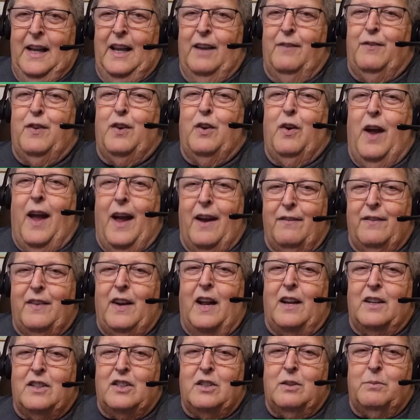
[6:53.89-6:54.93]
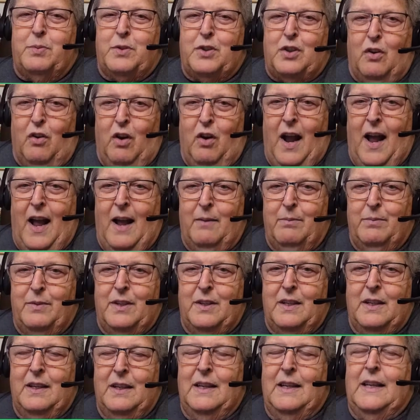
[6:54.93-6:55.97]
If you have not subscribed,